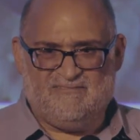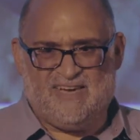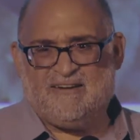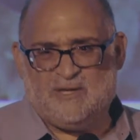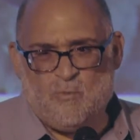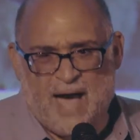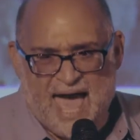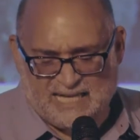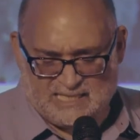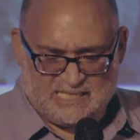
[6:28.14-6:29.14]
Very
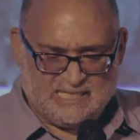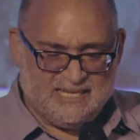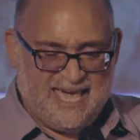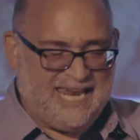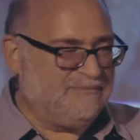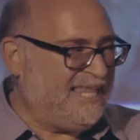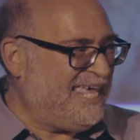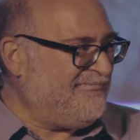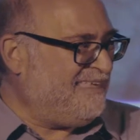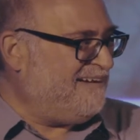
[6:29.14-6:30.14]
wet. And I'm
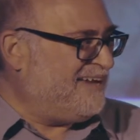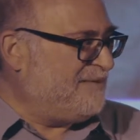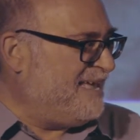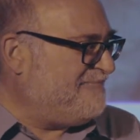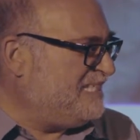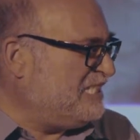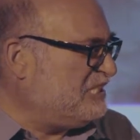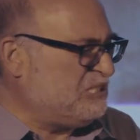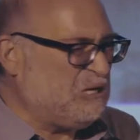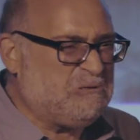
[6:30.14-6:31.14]
laying there and I'm like, this is
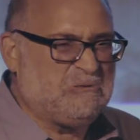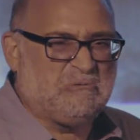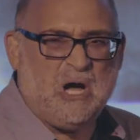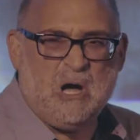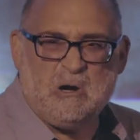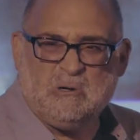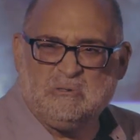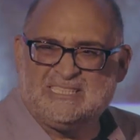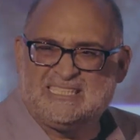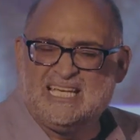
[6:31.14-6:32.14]
so
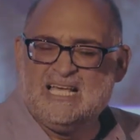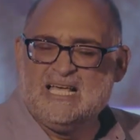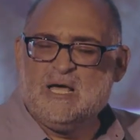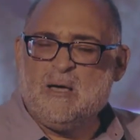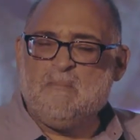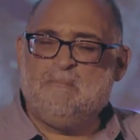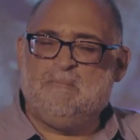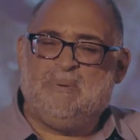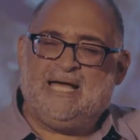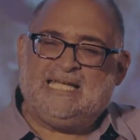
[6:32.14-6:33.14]
gross.
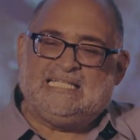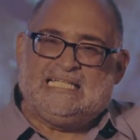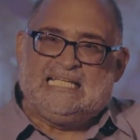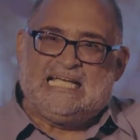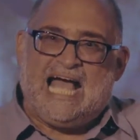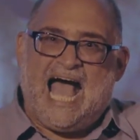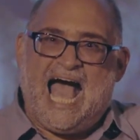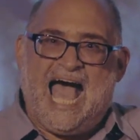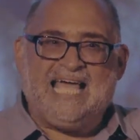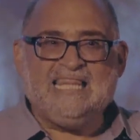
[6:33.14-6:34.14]
But
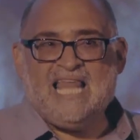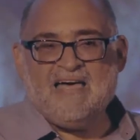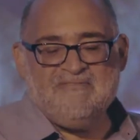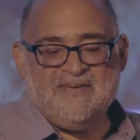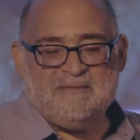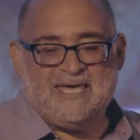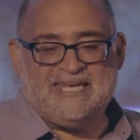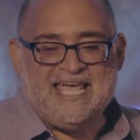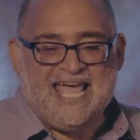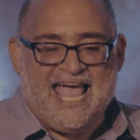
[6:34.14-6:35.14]
I love him.
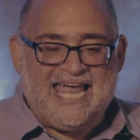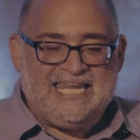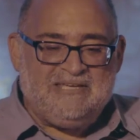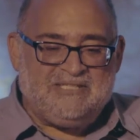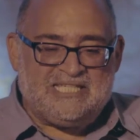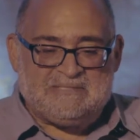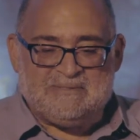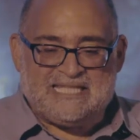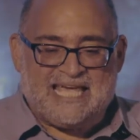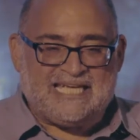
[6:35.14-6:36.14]
And, and he just
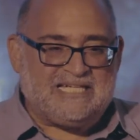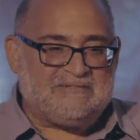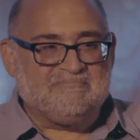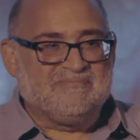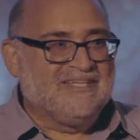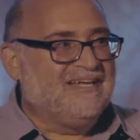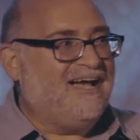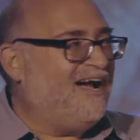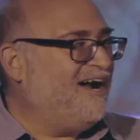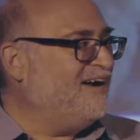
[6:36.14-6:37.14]
was like,
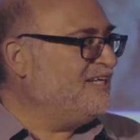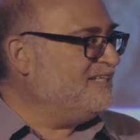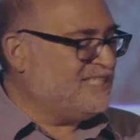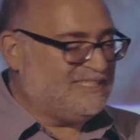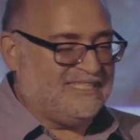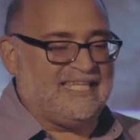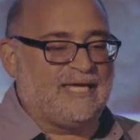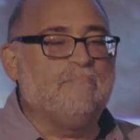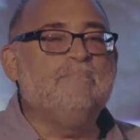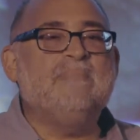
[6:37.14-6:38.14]
Arnell says he's
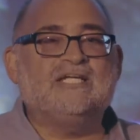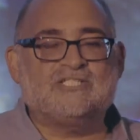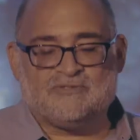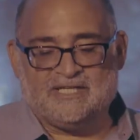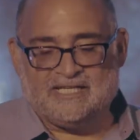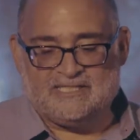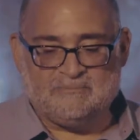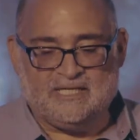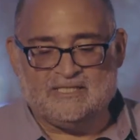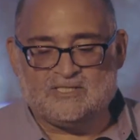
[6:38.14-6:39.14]
like ministering to
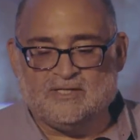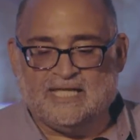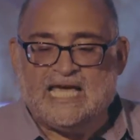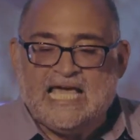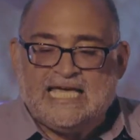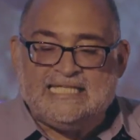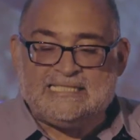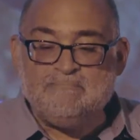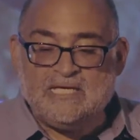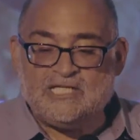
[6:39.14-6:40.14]
me. So, like,
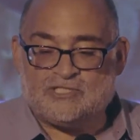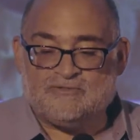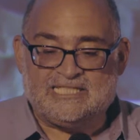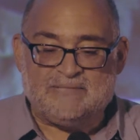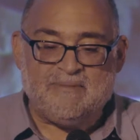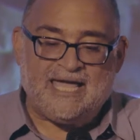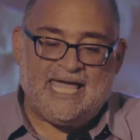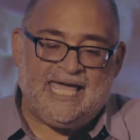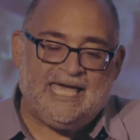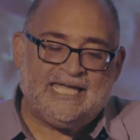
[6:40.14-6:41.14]
he's ministering to my
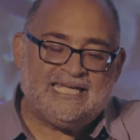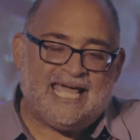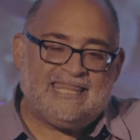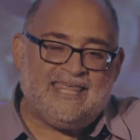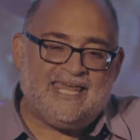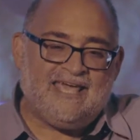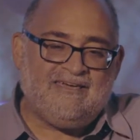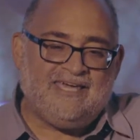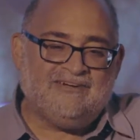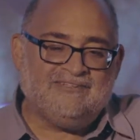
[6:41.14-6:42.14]
hand. And then I
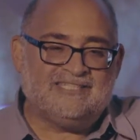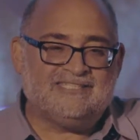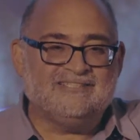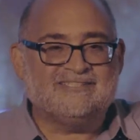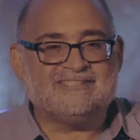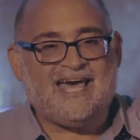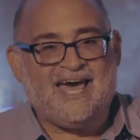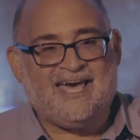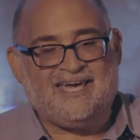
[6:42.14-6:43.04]
hear this little sigh.